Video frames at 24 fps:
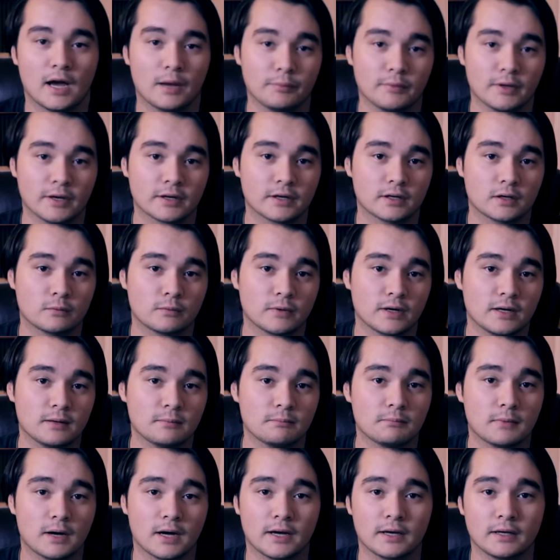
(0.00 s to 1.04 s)
I'm not gonna
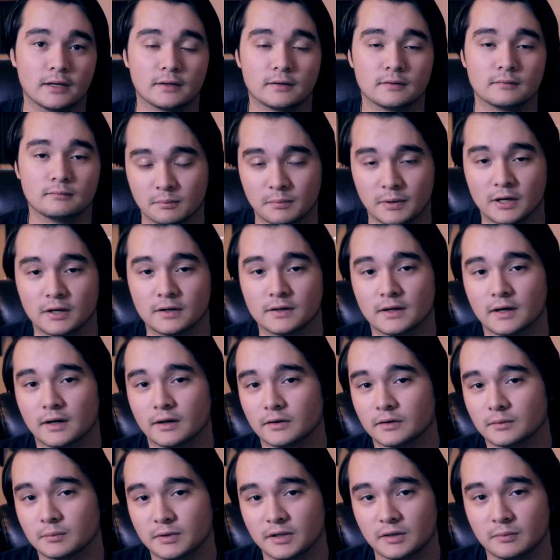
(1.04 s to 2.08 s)
rate mine compared to
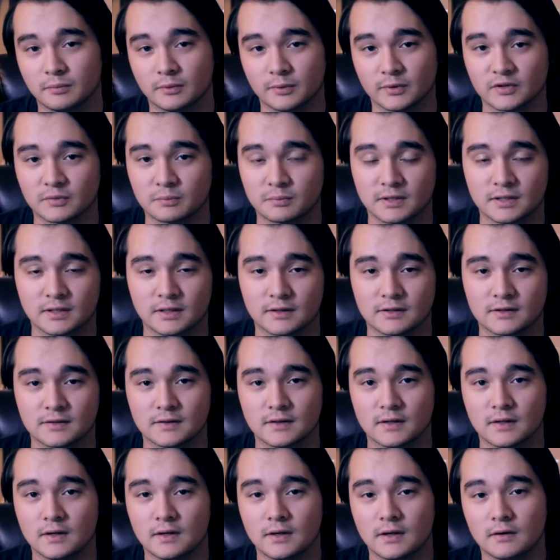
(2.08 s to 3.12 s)
other people's,
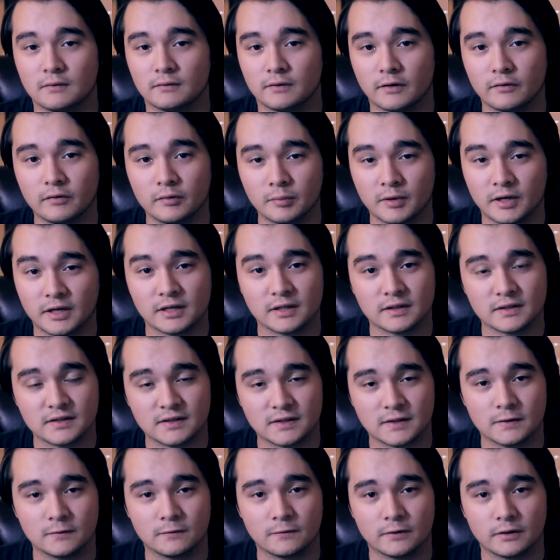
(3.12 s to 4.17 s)
because for everybody
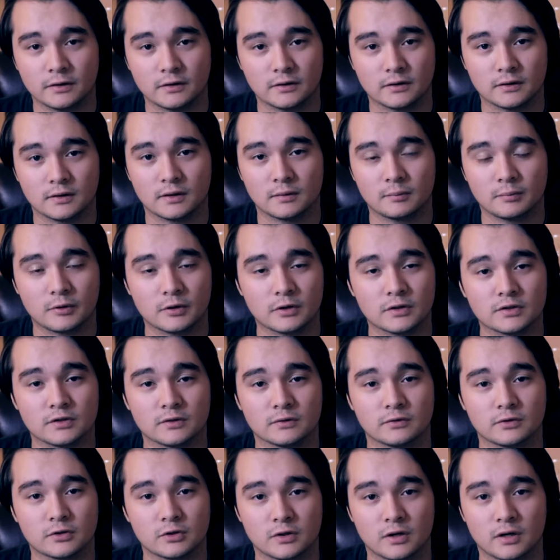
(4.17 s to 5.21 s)
it's different, and their
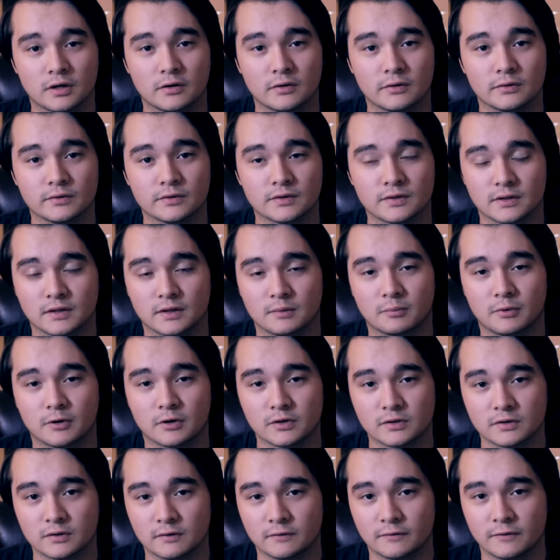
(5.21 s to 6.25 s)
personal struggles and their
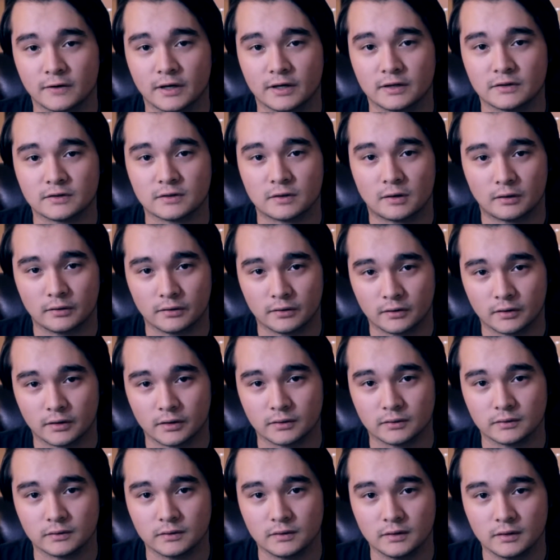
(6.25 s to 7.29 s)
personal fights are their
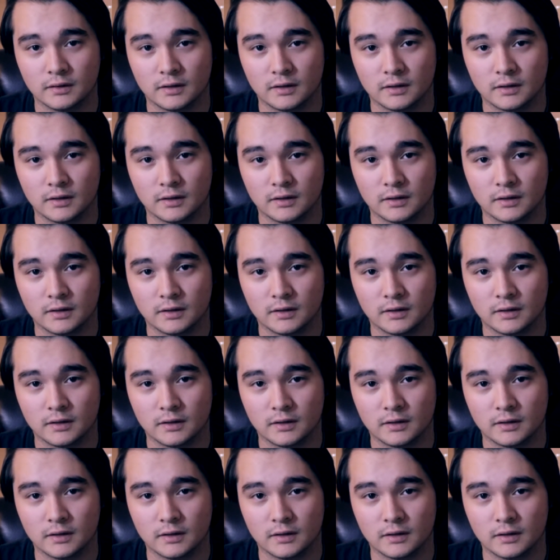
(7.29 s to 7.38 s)
own.